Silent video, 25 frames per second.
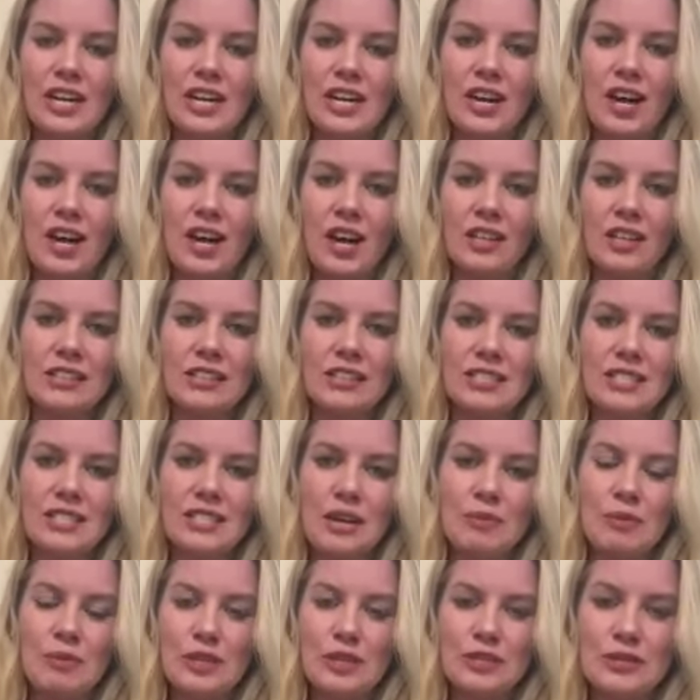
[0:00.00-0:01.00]
In college,
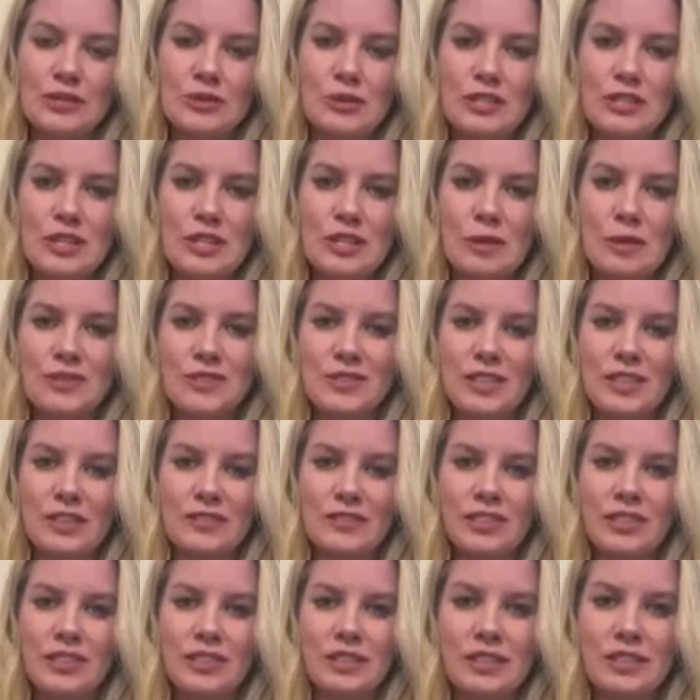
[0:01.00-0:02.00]
I played shortstop and
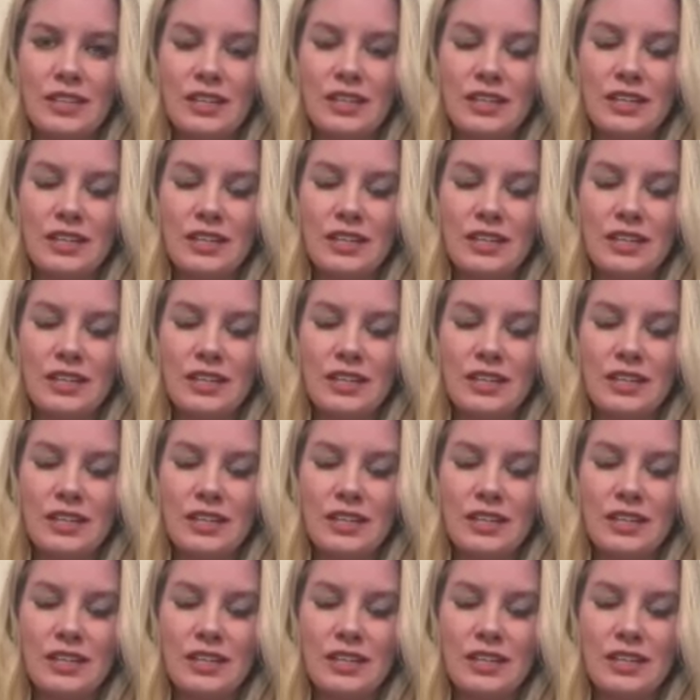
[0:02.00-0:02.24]
center field.